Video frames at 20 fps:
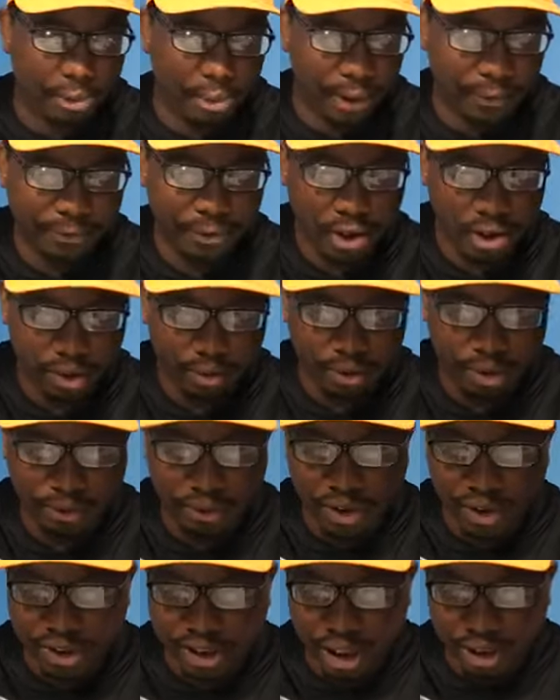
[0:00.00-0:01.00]
we're
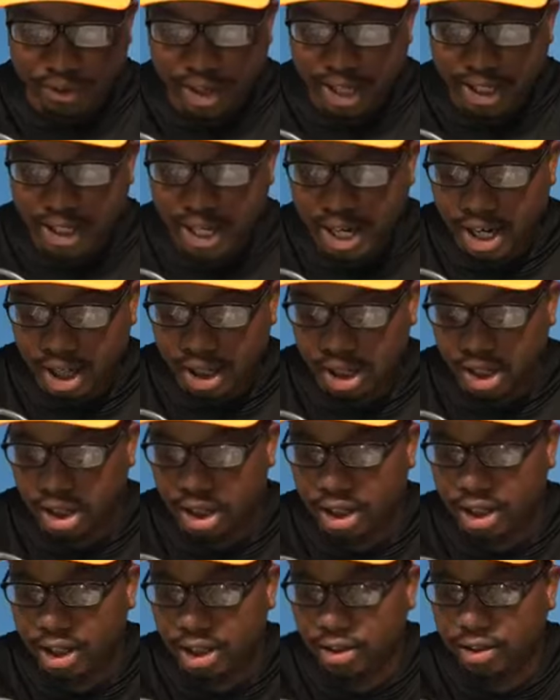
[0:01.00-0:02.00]
focusing right now
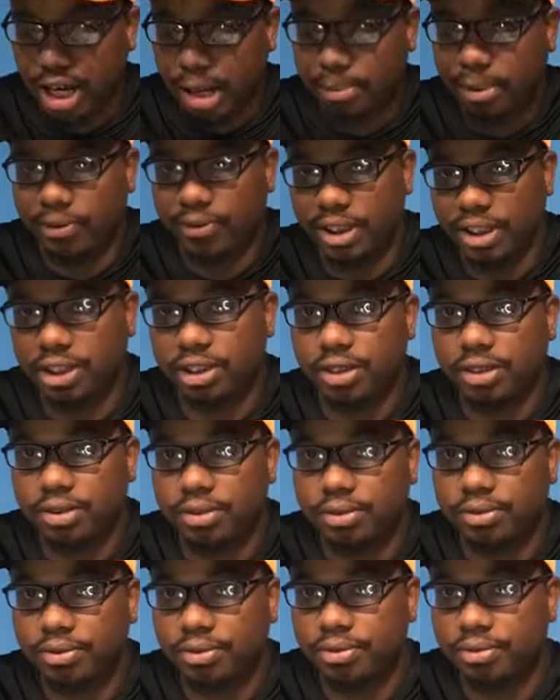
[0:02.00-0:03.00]
on crappie fishing.